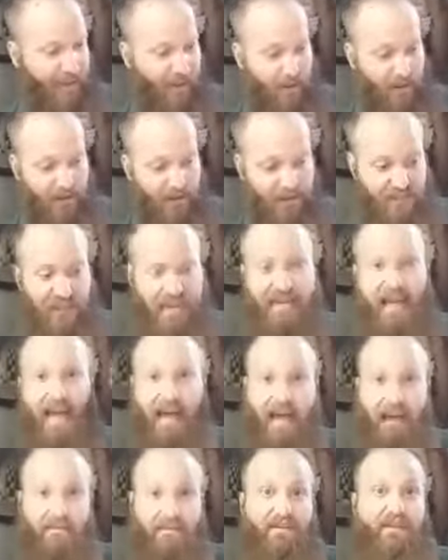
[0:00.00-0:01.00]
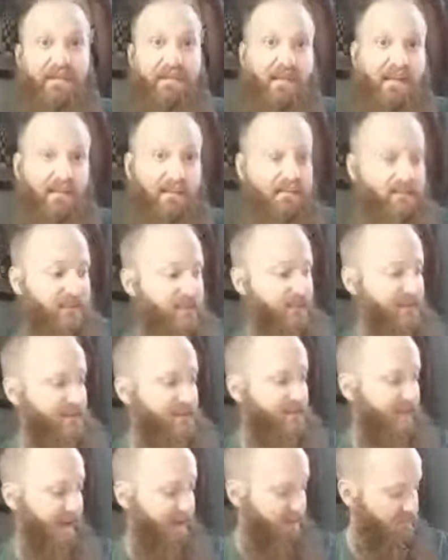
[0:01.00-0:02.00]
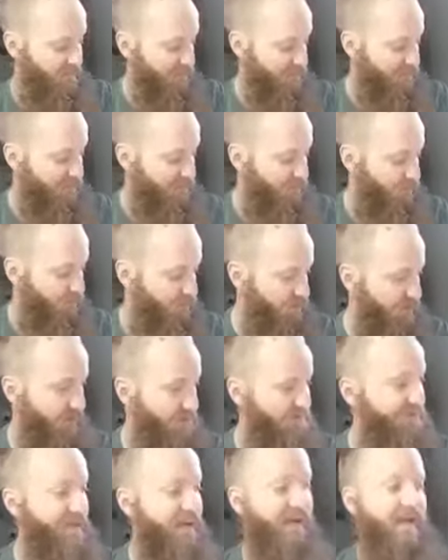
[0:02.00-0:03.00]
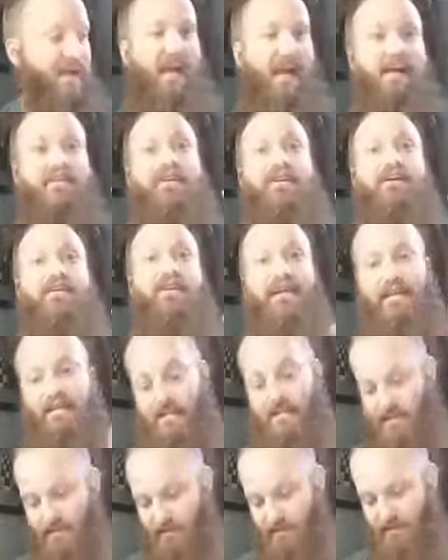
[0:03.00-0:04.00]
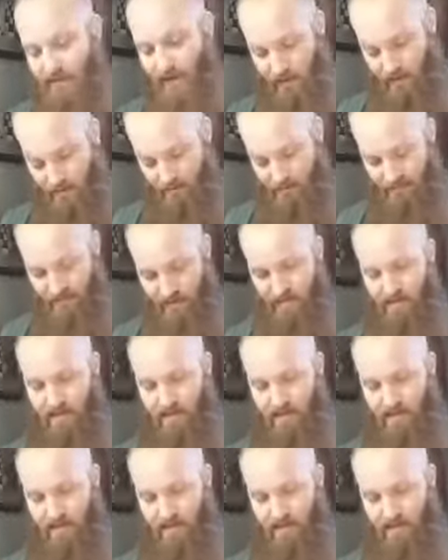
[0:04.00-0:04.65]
I think everything else is Dan Mendoza, and there is a ton of it.